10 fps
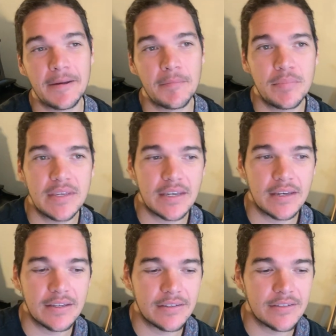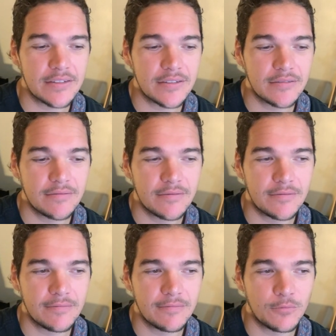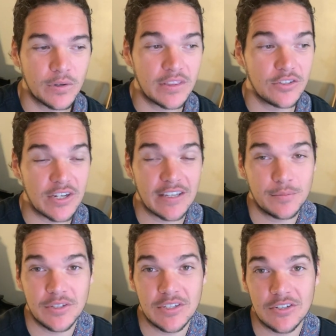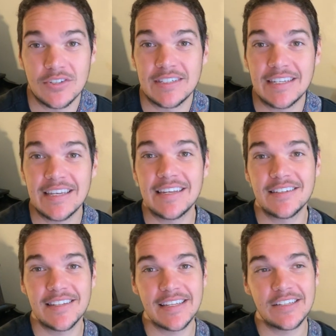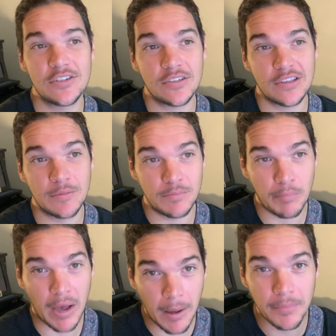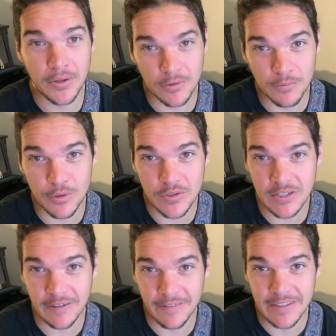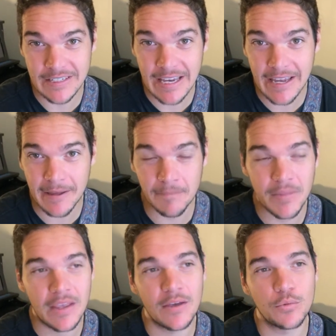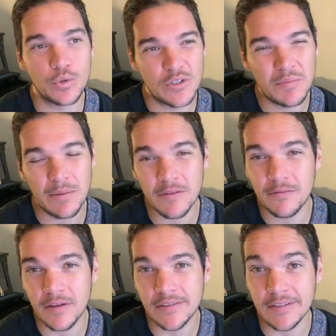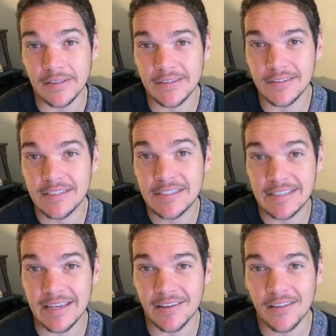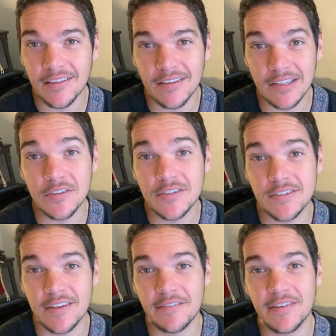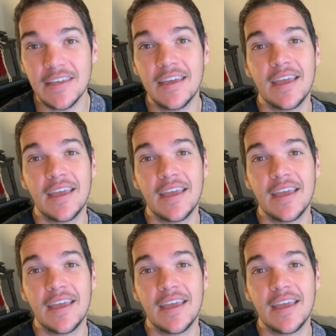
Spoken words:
because what the jazz musicians did is they took the popular music of the time, which maybe felt a little stale, a little stuffy,